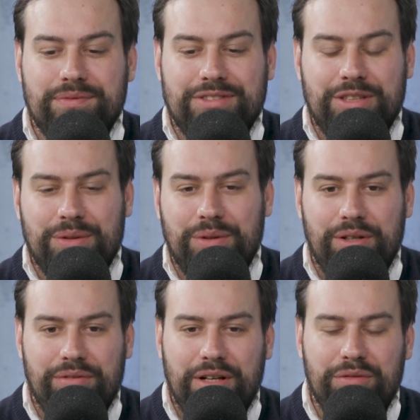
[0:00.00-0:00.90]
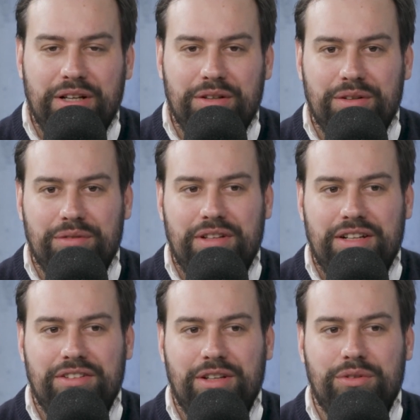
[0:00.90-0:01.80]
So if anything of
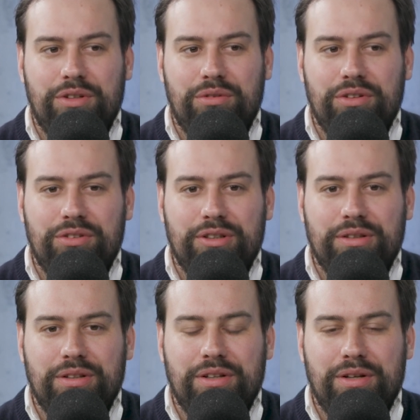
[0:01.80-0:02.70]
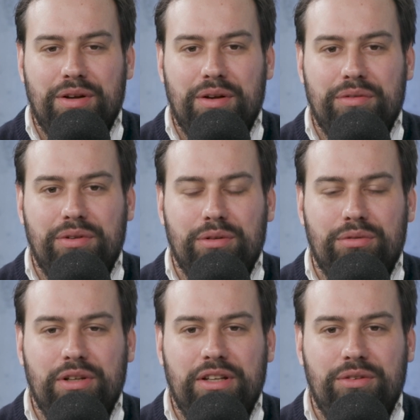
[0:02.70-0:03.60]
that sounds interesting, feel
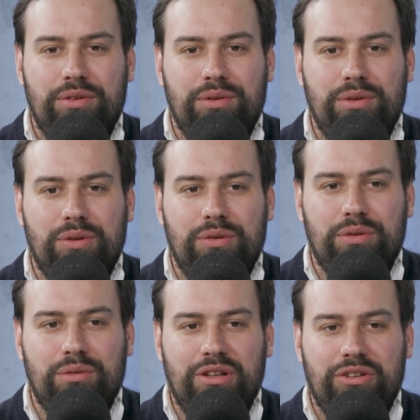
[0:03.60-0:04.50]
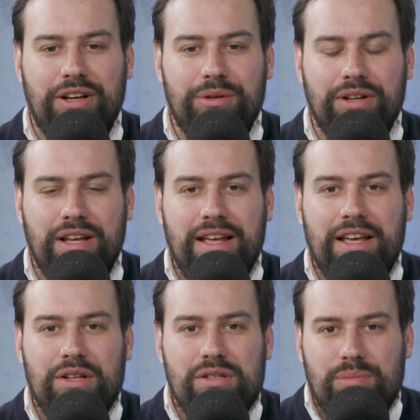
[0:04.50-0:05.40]
free to reach out.
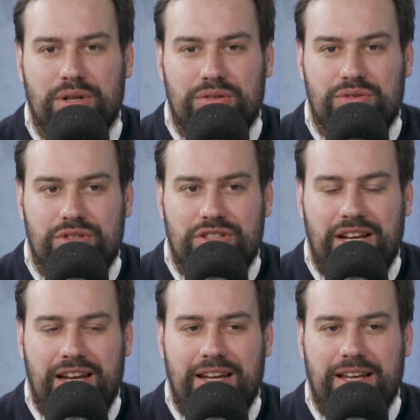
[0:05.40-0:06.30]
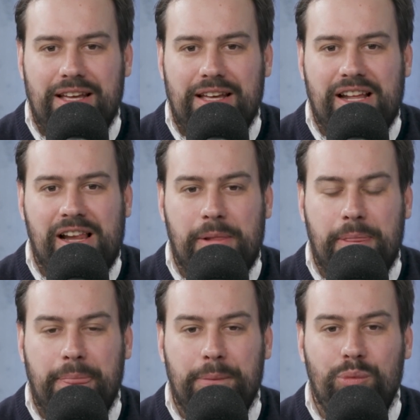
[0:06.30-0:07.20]
But today
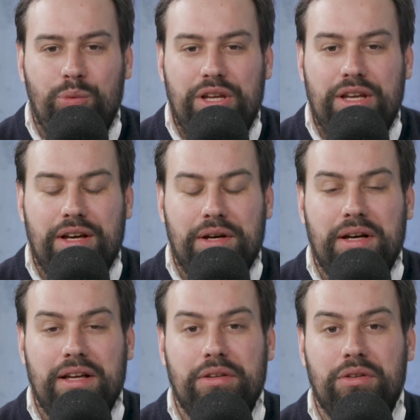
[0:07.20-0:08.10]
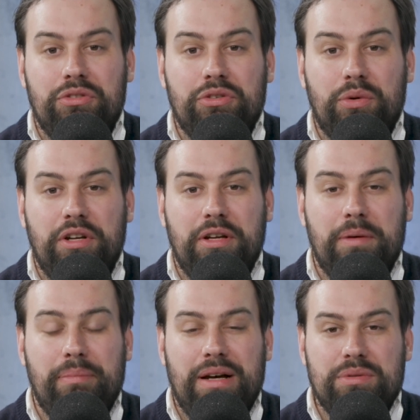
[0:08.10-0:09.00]
we are talking
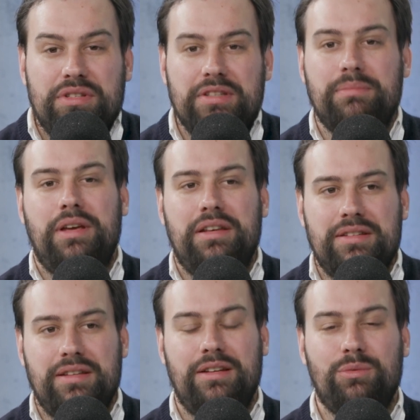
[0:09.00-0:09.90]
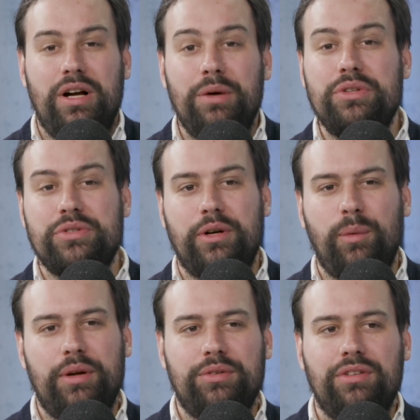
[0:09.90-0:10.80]
about cement. And why are we talking
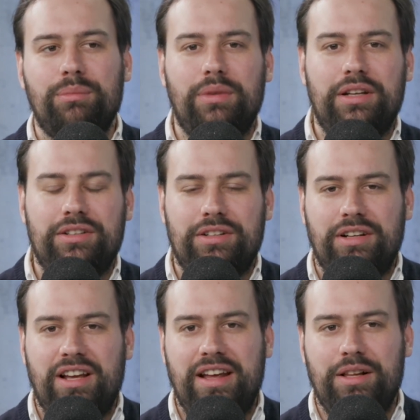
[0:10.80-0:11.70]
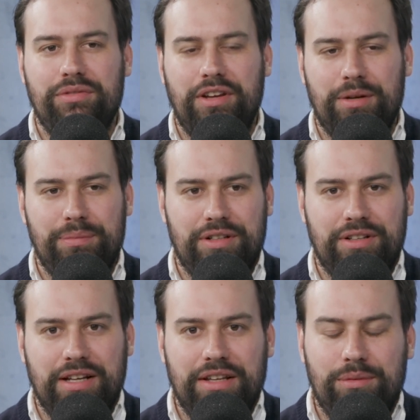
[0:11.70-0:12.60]
about cement on a healthcare
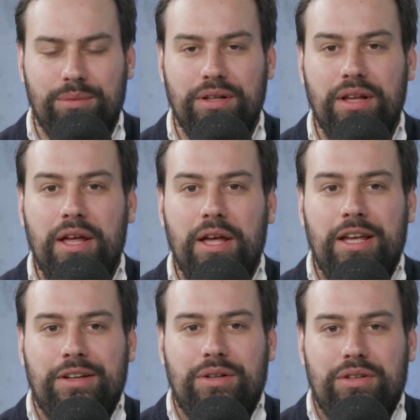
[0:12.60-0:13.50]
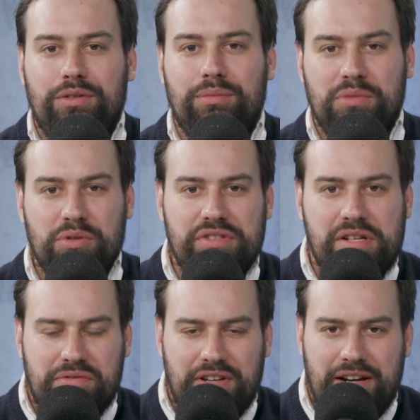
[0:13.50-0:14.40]
podcast? Well, because most
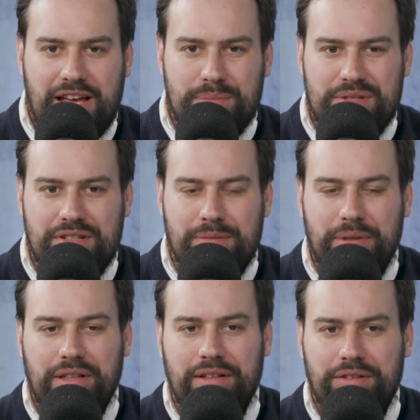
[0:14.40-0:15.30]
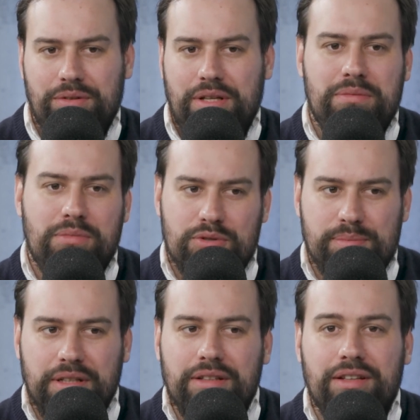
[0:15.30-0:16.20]
healthcare happens in buildings, and most
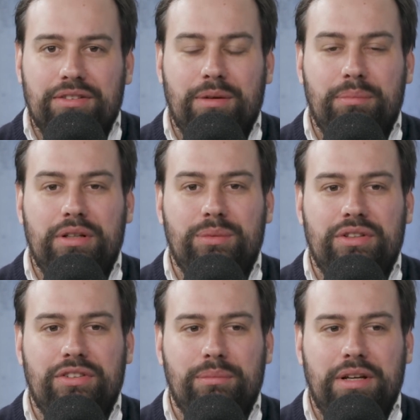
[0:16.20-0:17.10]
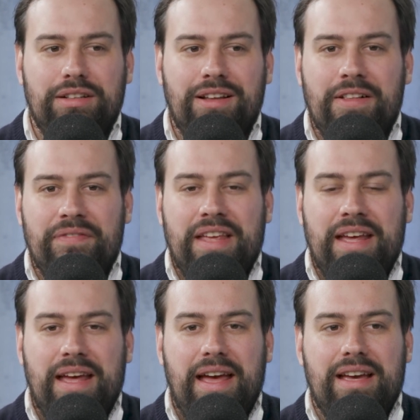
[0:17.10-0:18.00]
buildings are built with cement.
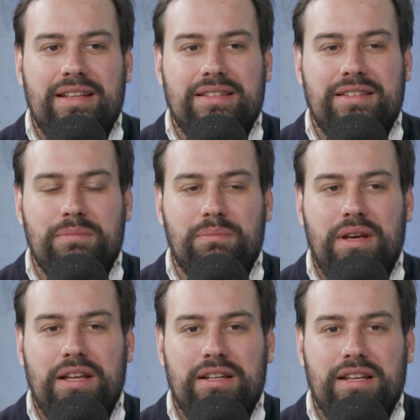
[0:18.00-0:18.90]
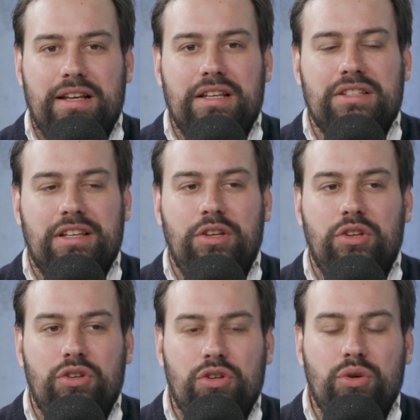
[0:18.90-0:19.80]
And cement is a
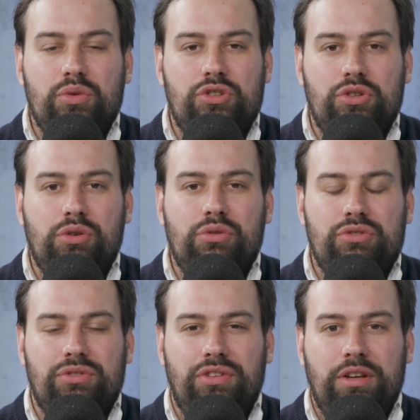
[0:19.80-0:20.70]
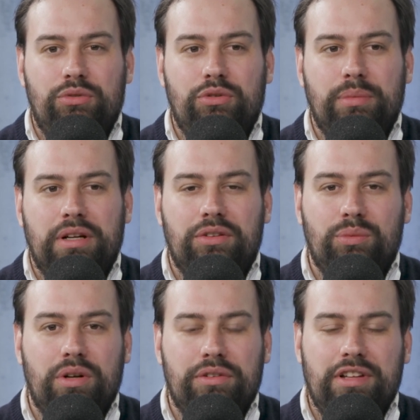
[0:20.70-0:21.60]
huge CO2 emitter. It's
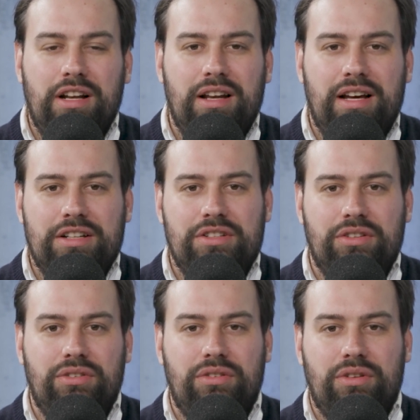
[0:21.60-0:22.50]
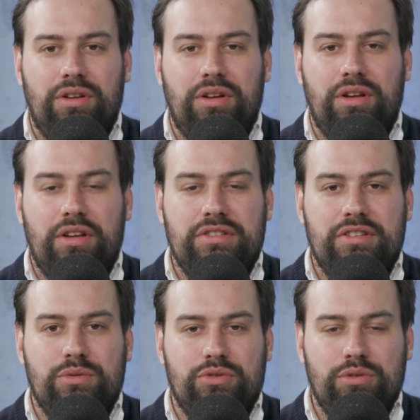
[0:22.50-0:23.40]
one of the largest
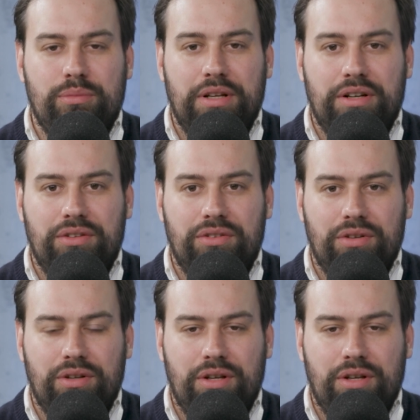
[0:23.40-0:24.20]
CO2 emitters